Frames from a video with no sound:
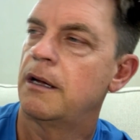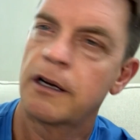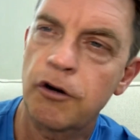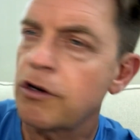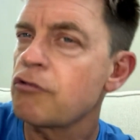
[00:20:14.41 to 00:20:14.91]

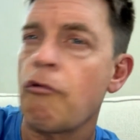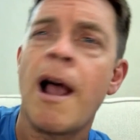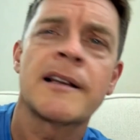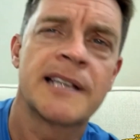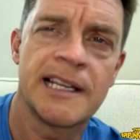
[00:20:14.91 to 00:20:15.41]
Chris
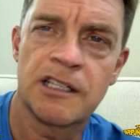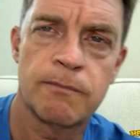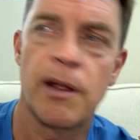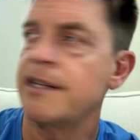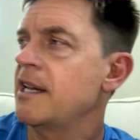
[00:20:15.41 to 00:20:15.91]
Rock takes his
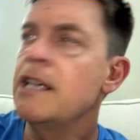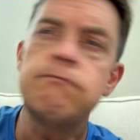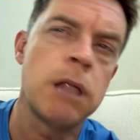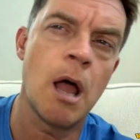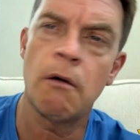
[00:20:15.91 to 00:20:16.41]
place. He's
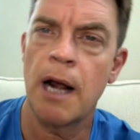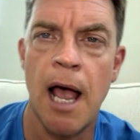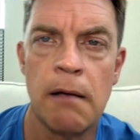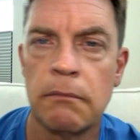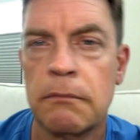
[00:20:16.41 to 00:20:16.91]
blowing up.